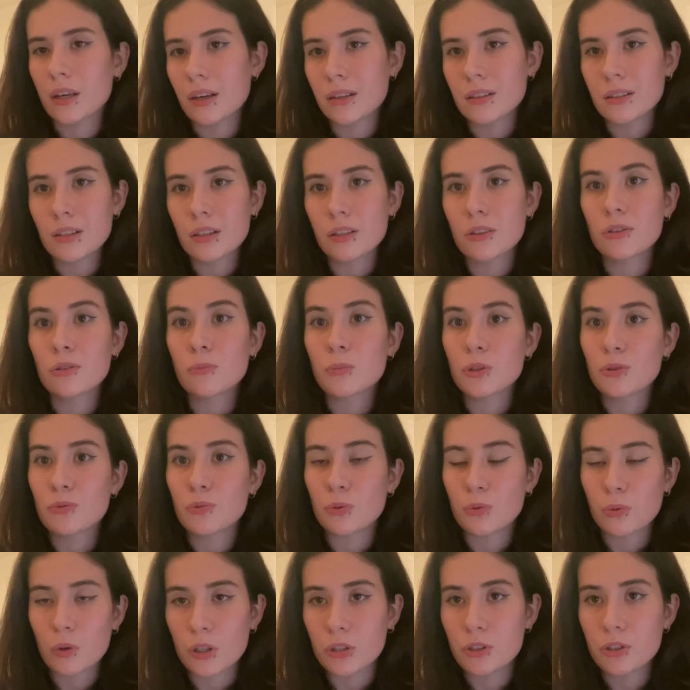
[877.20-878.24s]
guys, thank you so much for
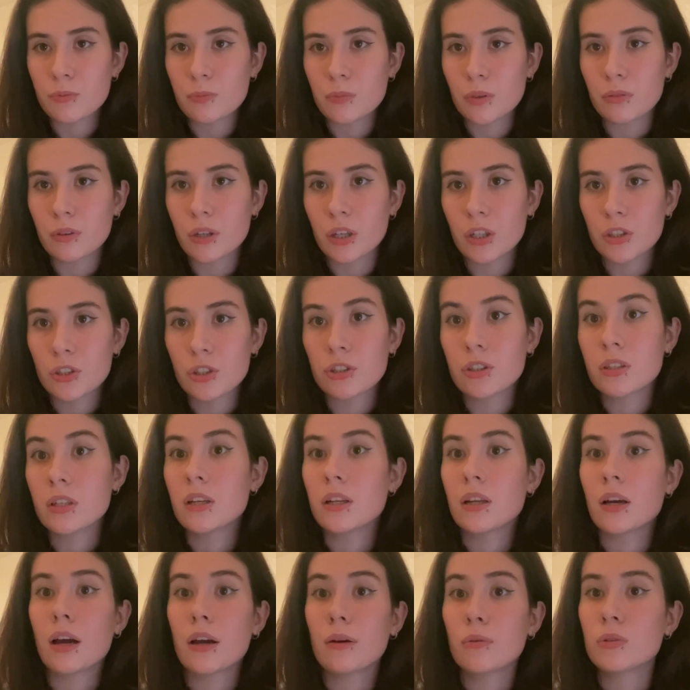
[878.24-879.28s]
watching my reaction, and
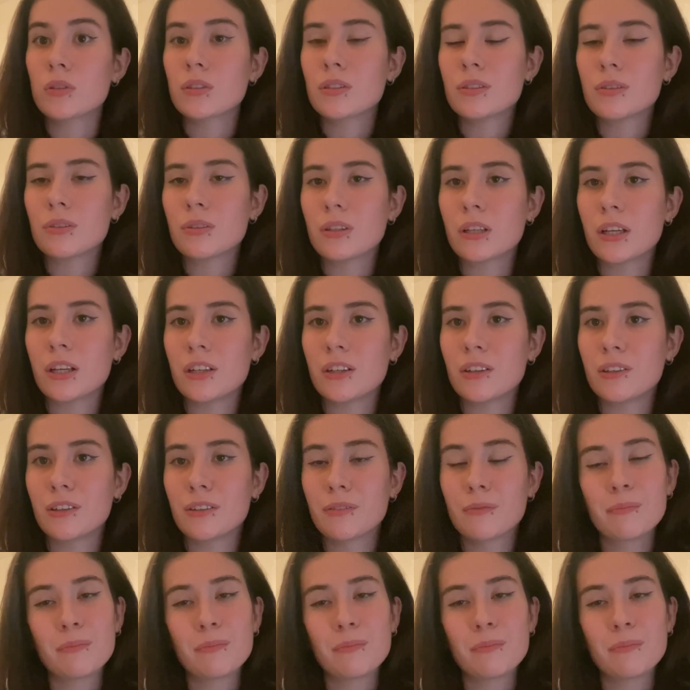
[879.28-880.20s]
I will see you later.